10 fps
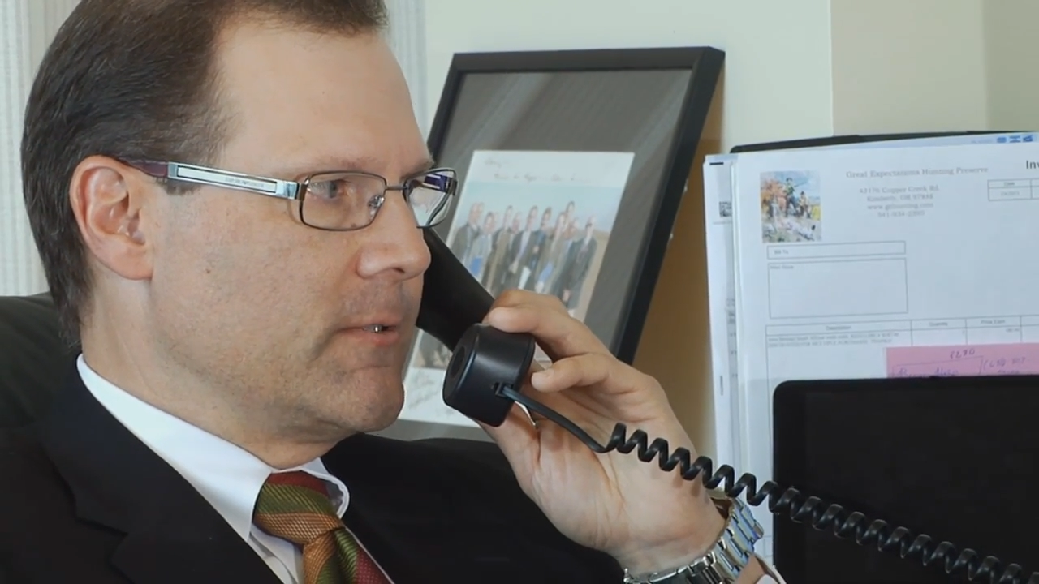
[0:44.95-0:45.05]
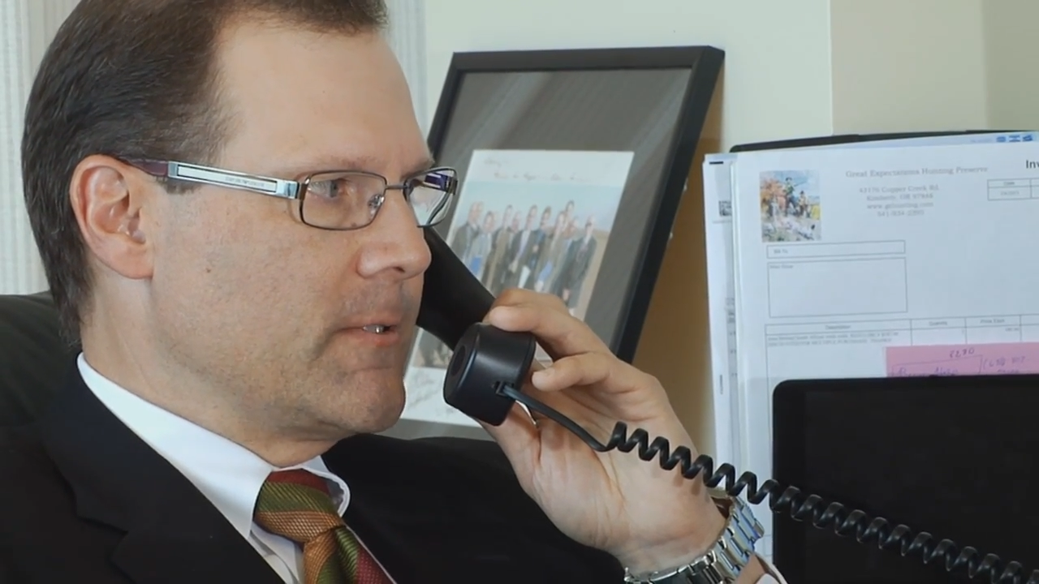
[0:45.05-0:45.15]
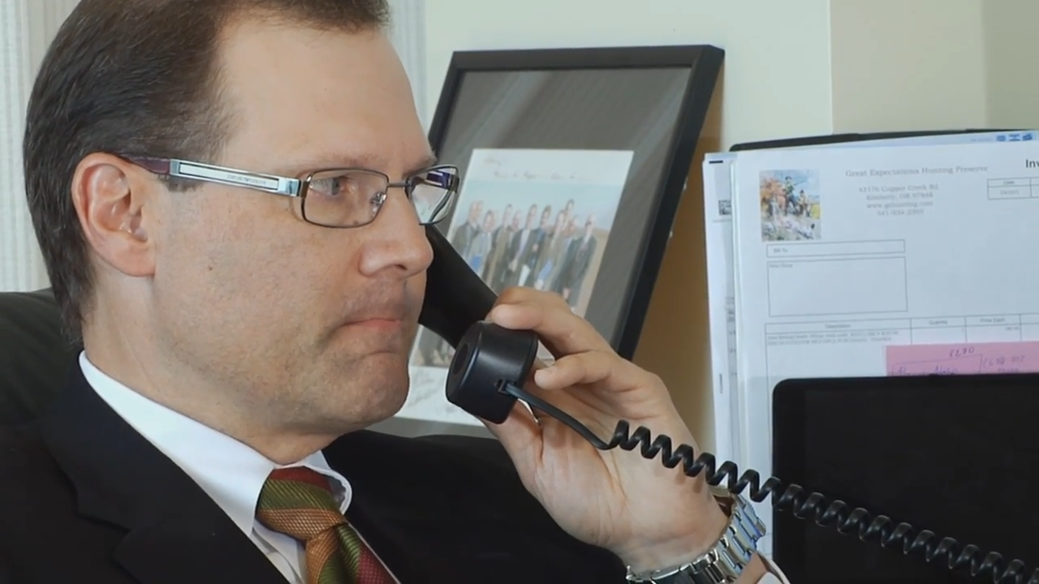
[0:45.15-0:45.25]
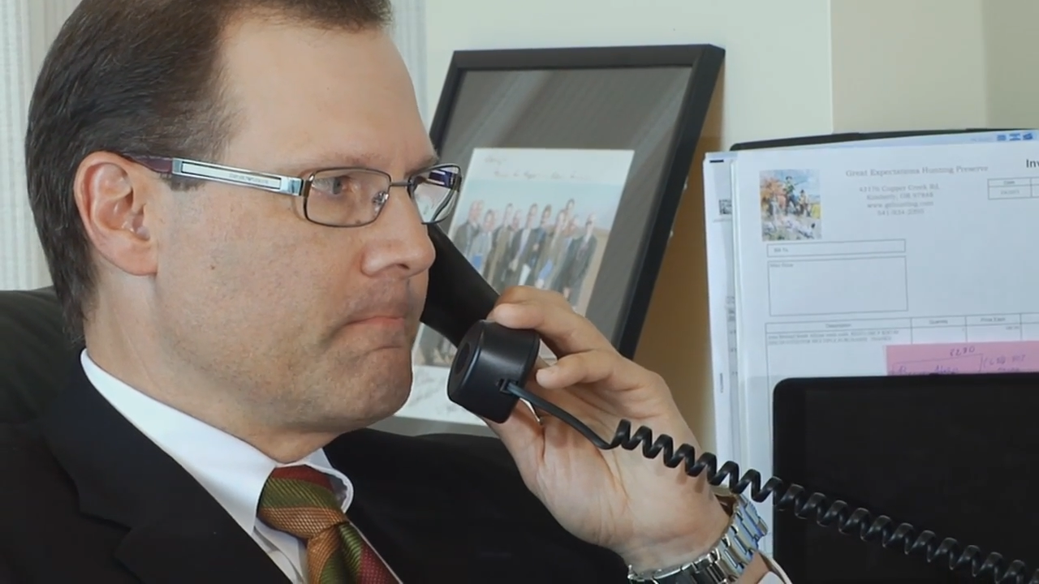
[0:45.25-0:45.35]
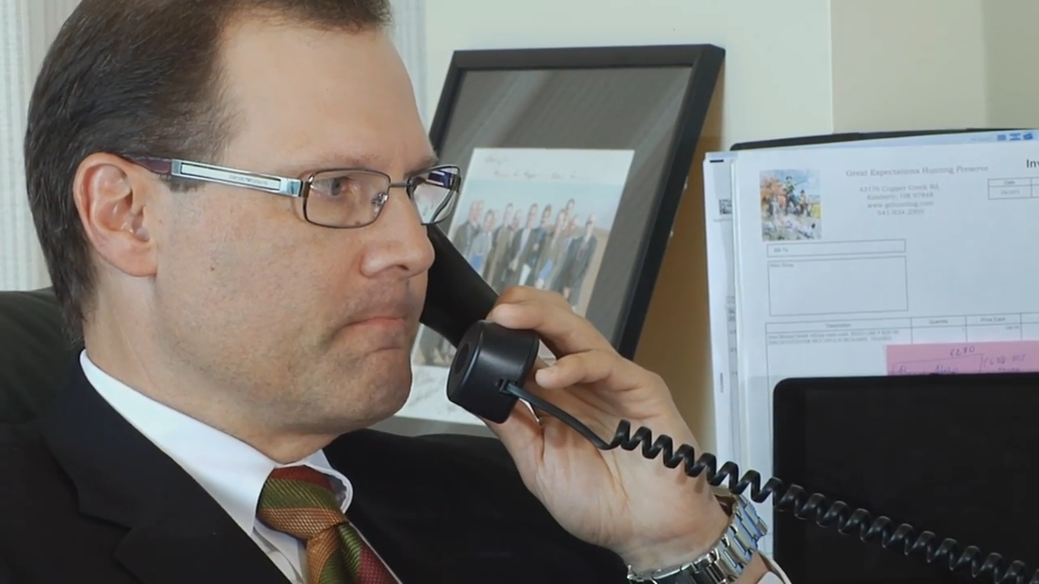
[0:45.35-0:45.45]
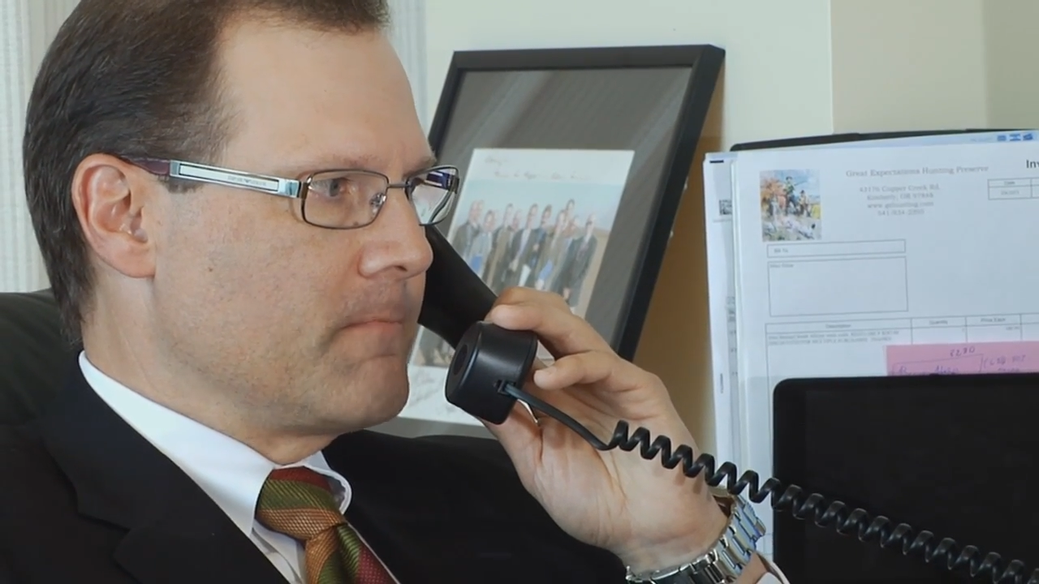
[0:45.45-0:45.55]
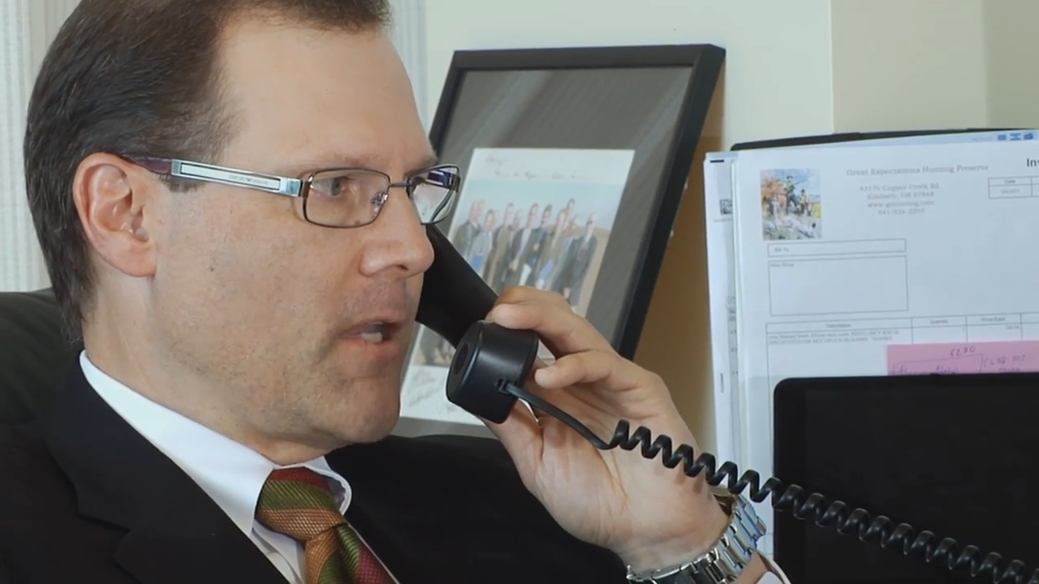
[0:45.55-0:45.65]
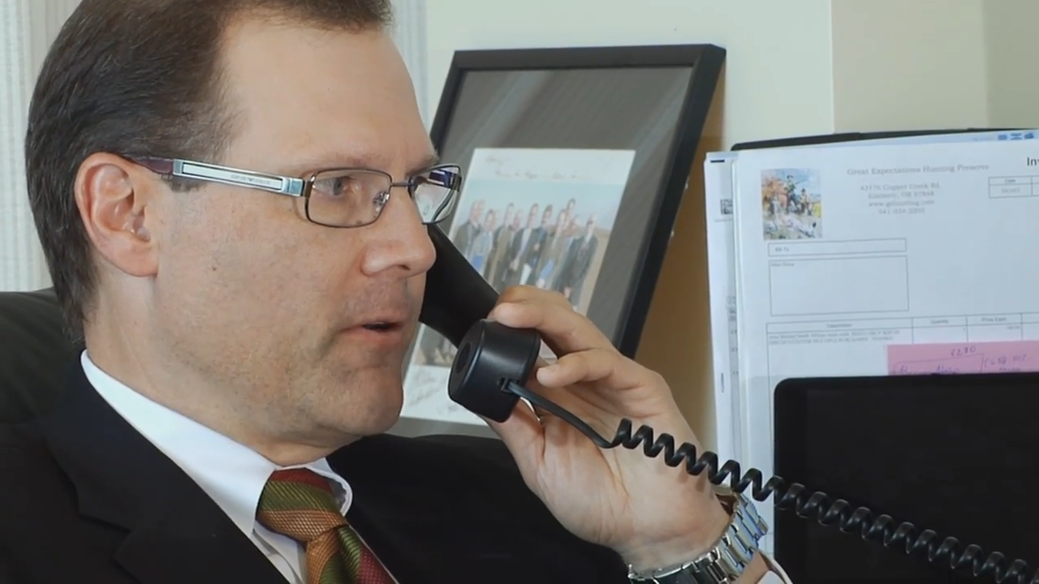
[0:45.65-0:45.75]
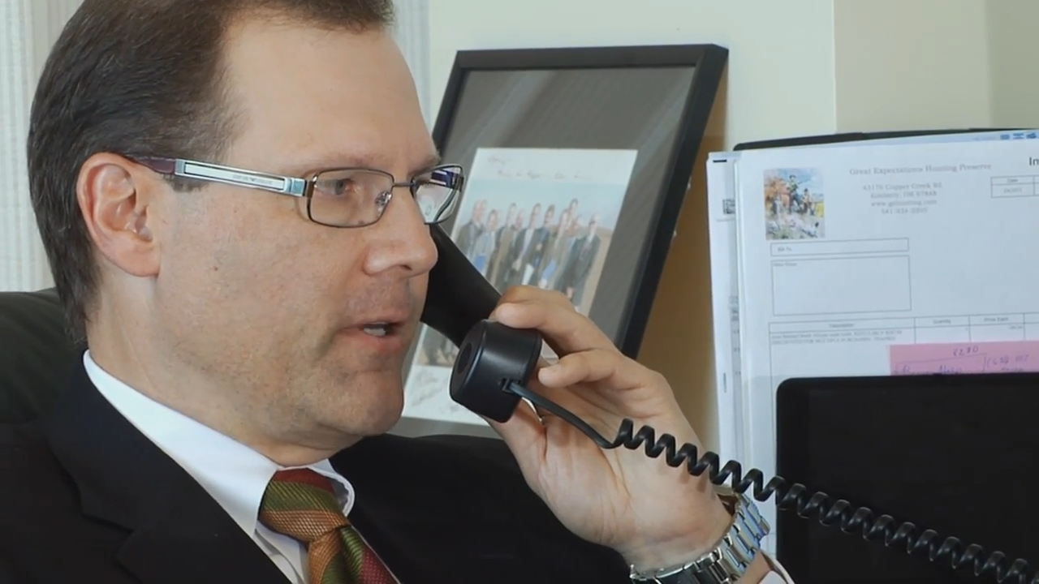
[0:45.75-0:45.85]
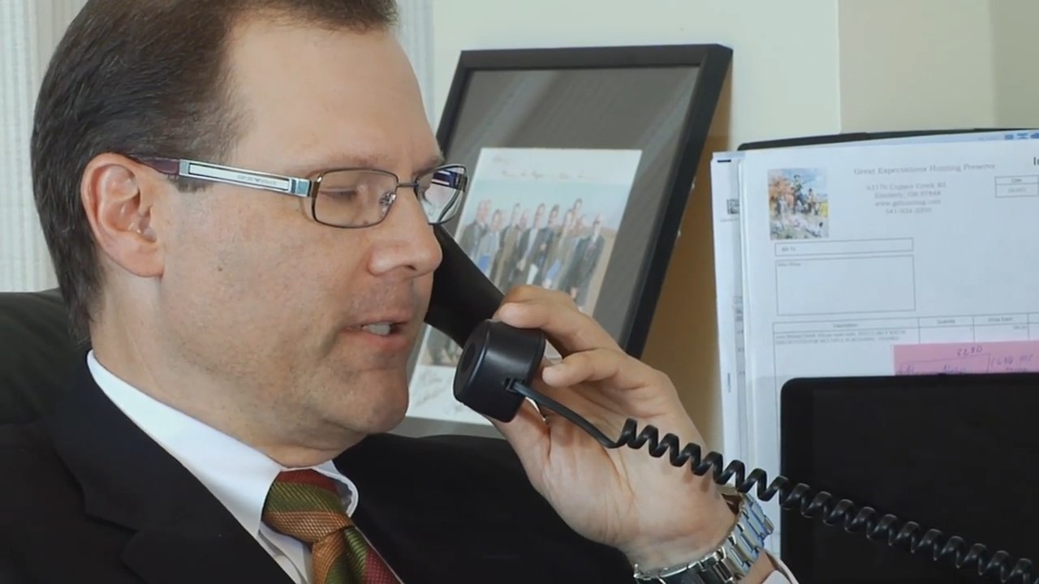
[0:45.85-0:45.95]
in an
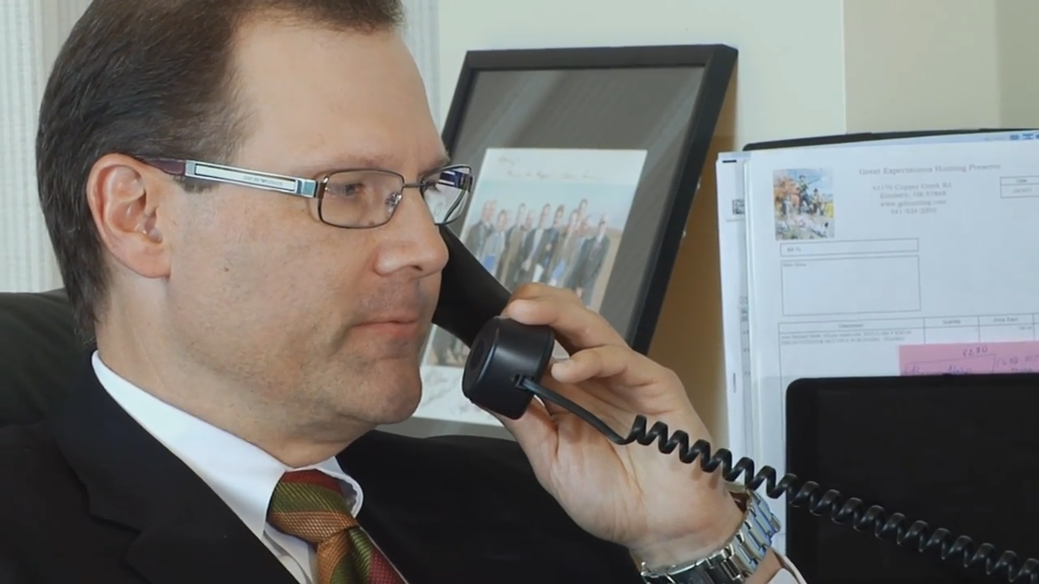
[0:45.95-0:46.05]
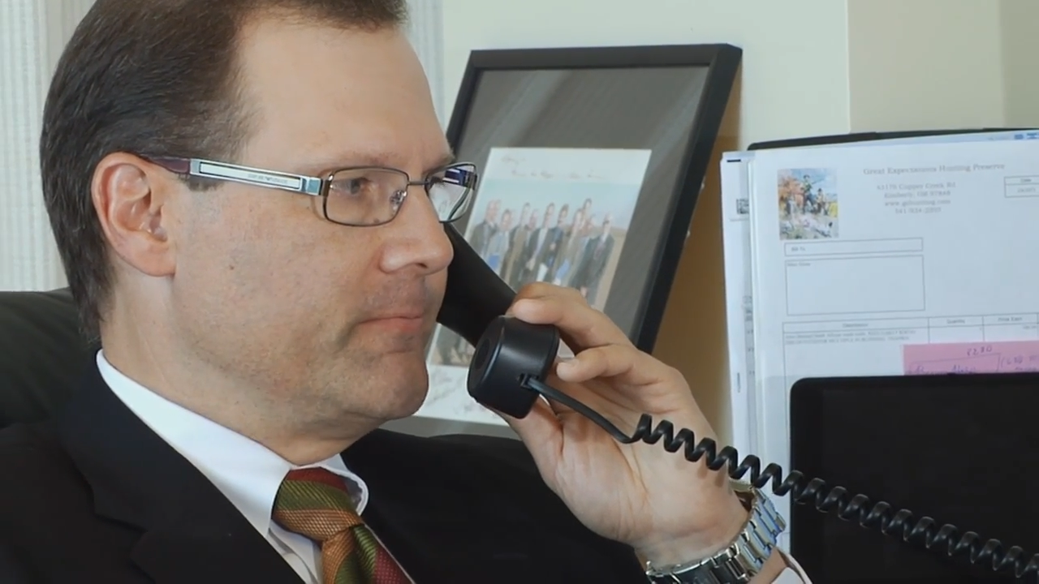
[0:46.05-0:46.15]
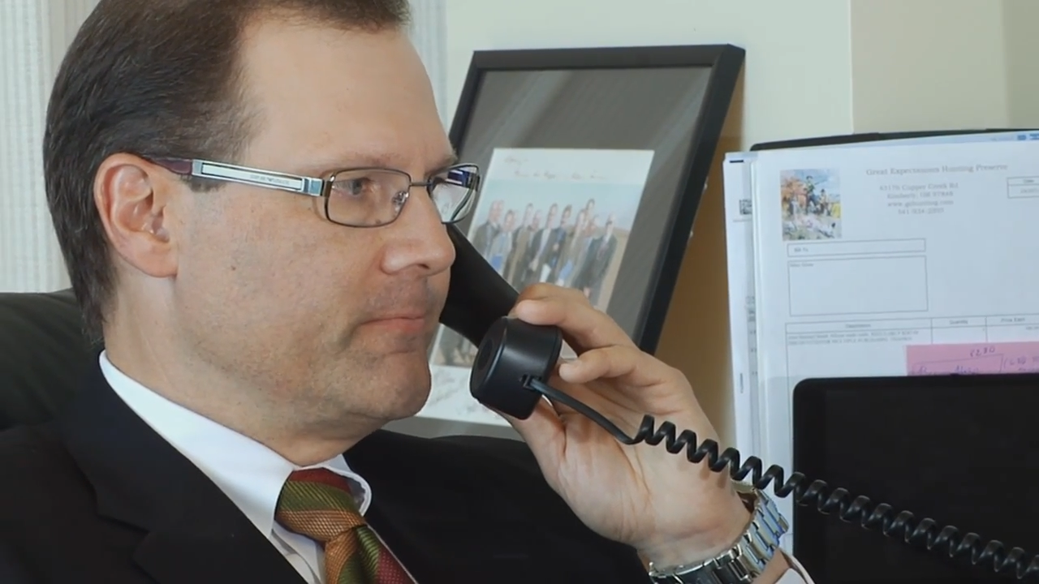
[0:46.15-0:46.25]
economic way.